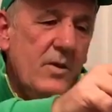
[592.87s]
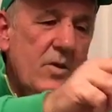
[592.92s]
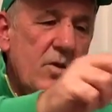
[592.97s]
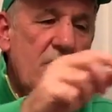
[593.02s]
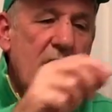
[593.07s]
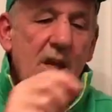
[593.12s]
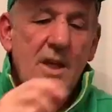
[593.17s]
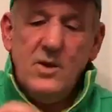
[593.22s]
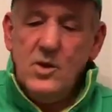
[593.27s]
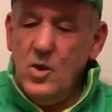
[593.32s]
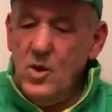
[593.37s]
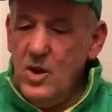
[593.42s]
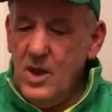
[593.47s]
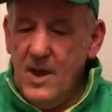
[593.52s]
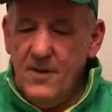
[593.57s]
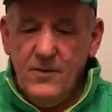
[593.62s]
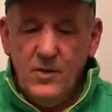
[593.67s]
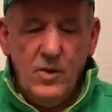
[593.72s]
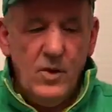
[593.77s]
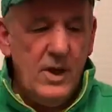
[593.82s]
So that's all
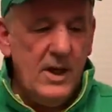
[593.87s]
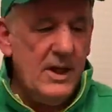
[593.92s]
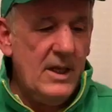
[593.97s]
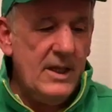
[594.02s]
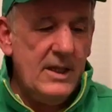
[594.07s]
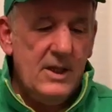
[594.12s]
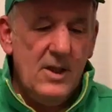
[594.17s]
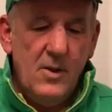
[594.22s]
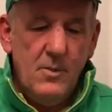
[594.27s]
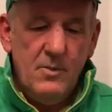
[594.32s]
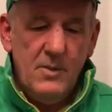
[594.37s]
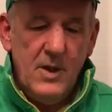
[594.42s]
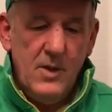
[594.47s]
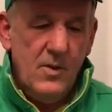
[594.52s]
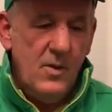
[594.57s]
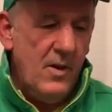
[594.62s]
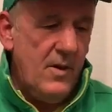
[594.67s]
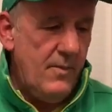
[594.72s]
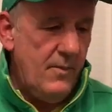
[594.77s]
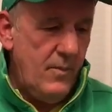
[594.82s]
I've got to clean up
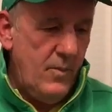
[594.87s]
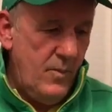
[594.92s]
now.